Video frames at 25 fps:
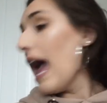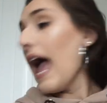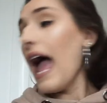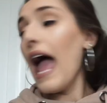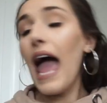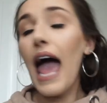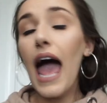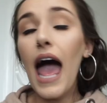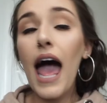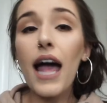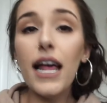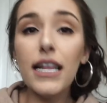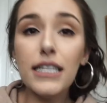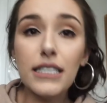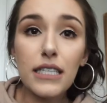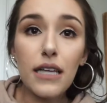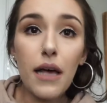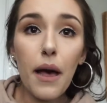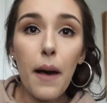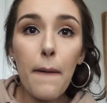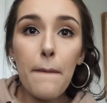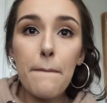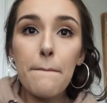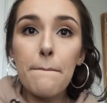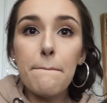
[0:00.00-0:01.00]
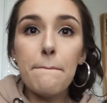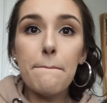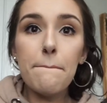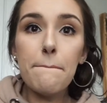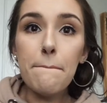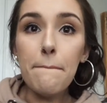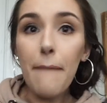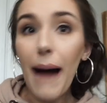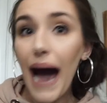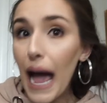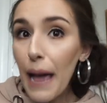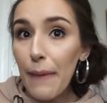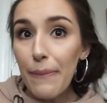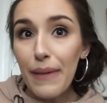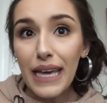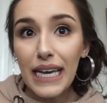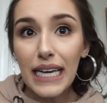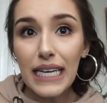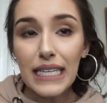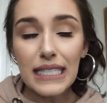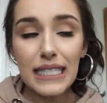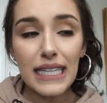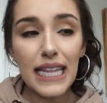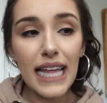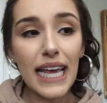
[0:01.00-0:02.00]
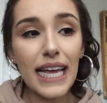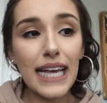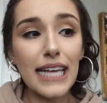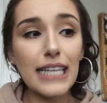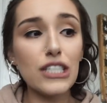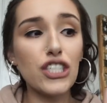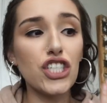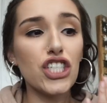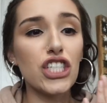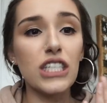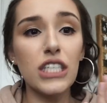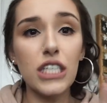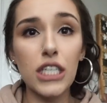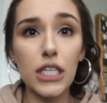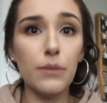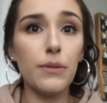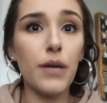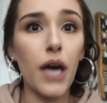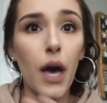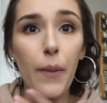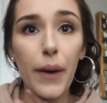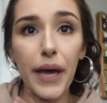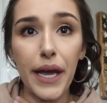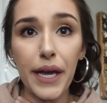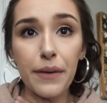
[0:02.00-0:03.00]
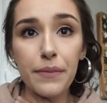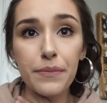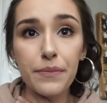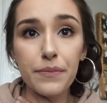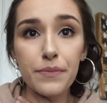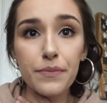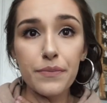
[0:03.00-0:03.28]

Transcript: And my biggest thing is just keep going.